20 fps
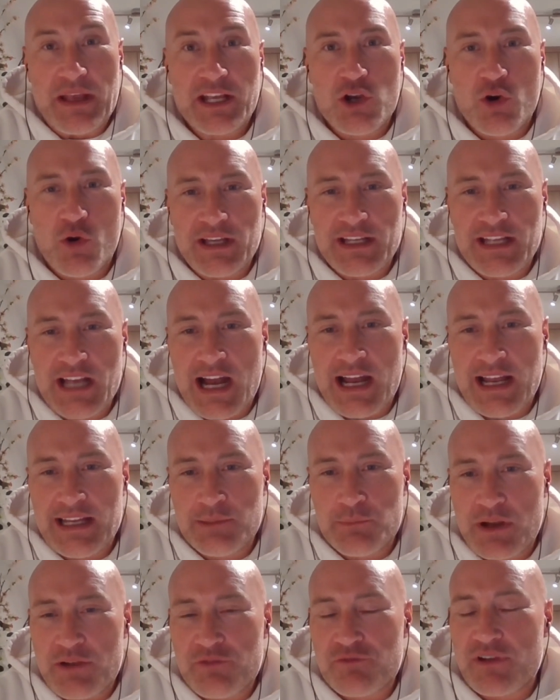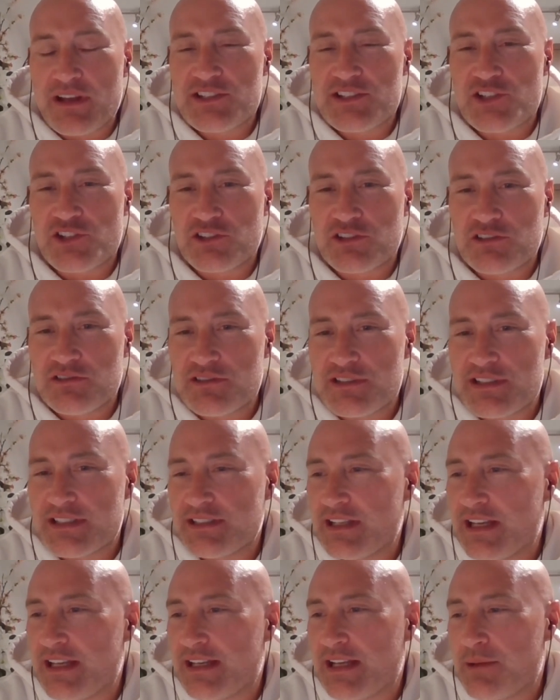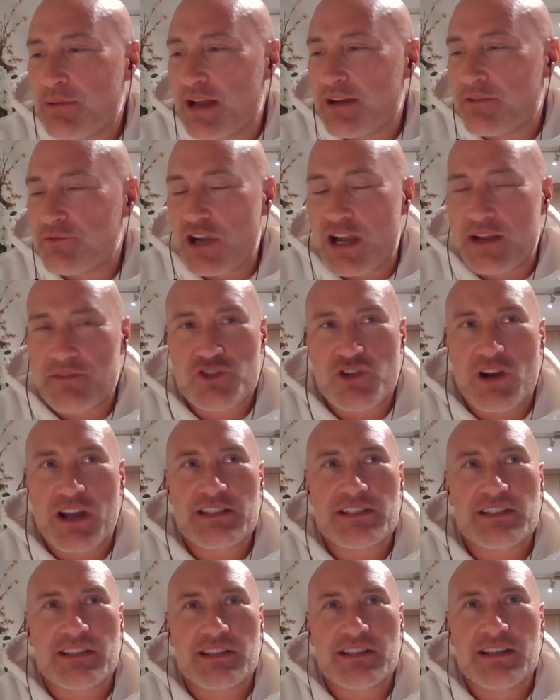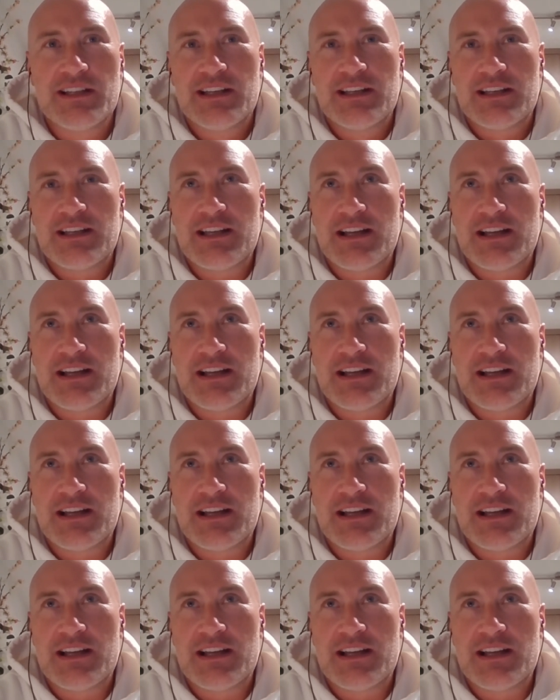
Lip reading: Bitcoin guy in my friend circles, and I've tried to